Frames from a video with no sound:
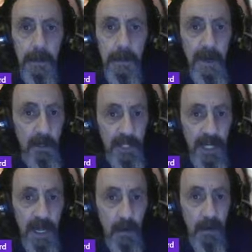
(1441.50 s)
They don't
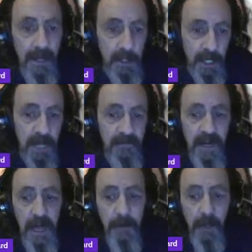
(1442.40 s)
tell you to write your
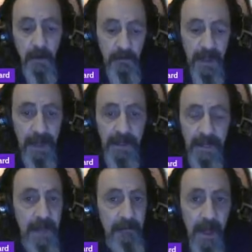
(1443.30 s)
given name and your family
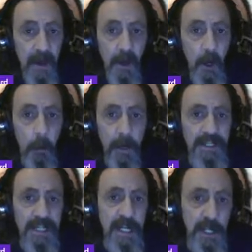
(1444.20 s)
name.
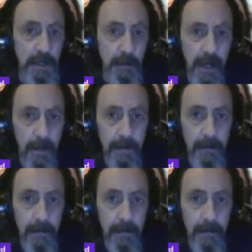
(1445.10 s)
Nobody's teaching them that.